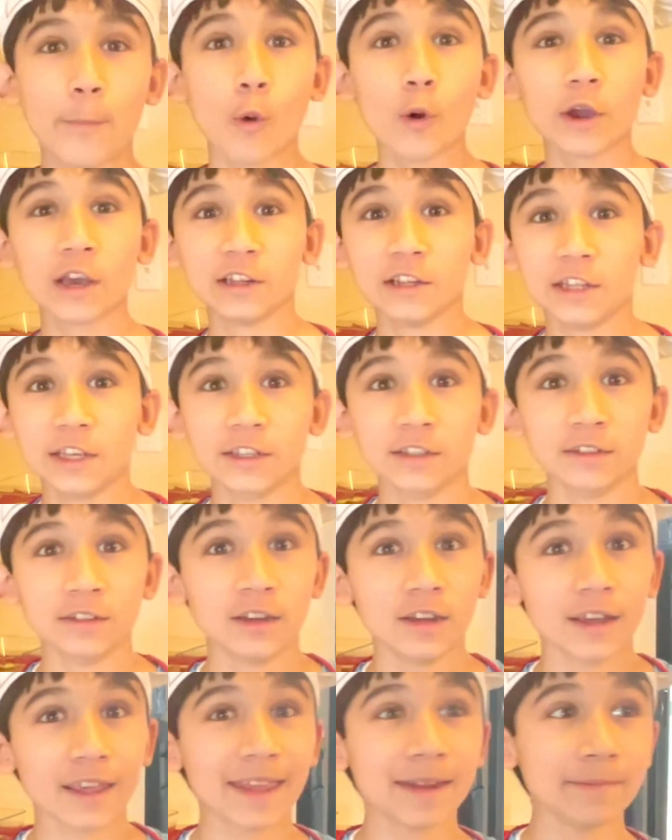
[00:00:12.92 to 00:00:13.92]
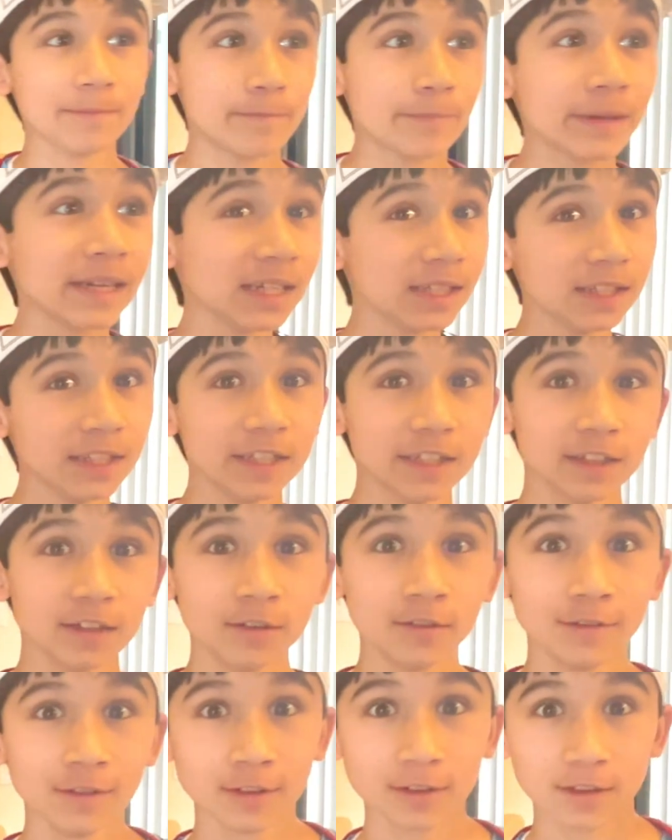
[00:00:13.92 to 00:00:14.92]
boiling and peeling
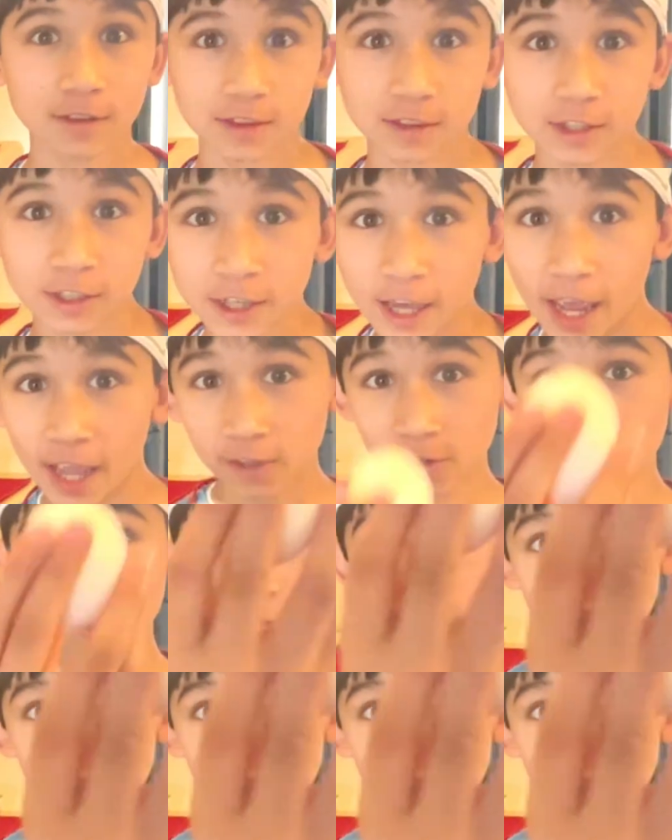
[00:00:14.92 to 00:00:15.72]
the egg.